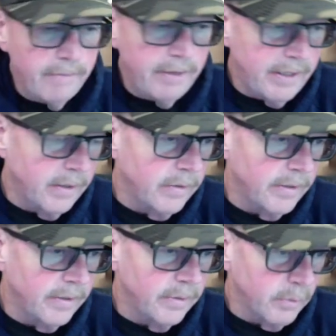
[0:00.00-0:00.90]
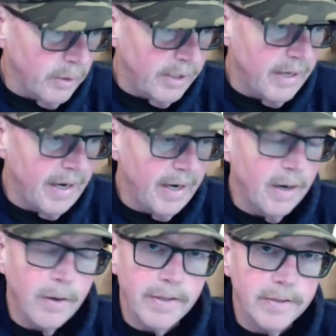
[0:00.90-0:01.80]
here and three
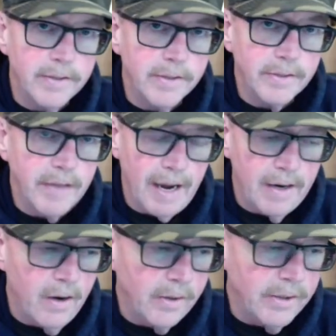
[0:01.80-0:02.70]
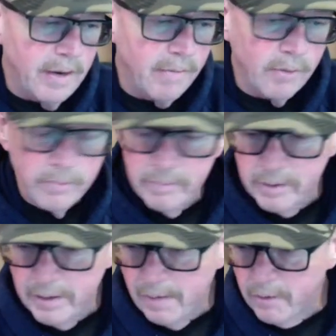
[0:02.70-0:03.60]
there, and just, I don't know, never
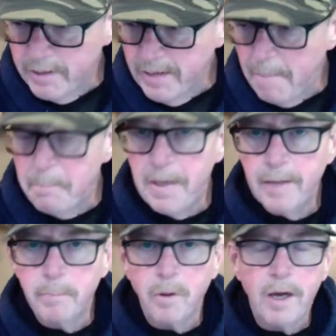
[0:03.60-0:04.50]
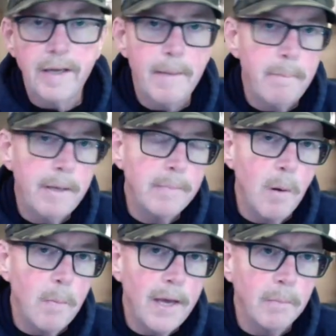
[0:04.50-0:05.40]
can never get that big play, that big
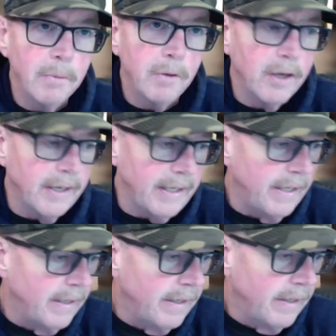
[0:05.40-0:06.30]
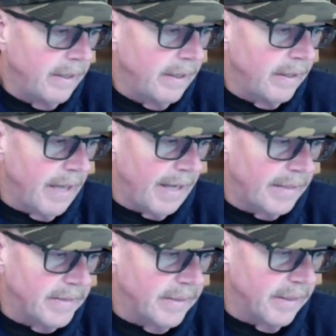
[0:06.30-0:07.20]
momentum play that
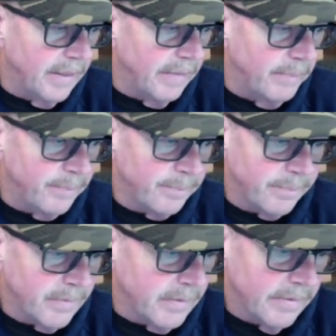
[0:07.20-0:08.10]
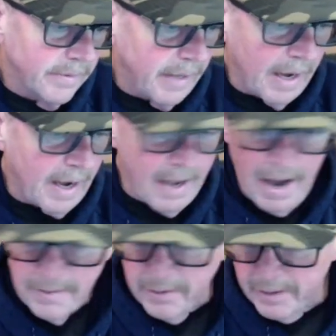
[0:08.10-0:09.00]
uh,
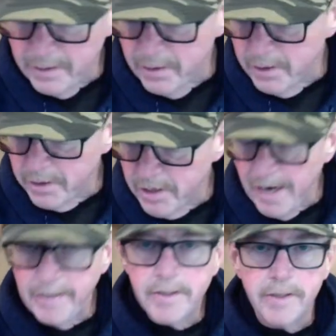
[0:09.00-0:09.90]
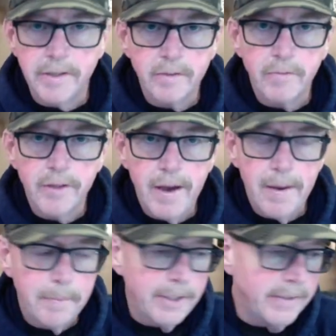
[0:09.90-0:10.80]
I, I think it could have changed things for
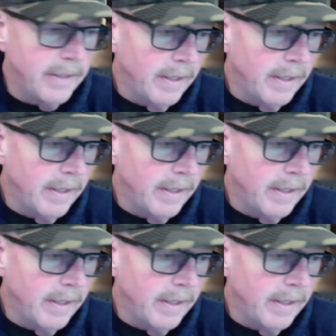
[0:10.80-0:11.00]
them. And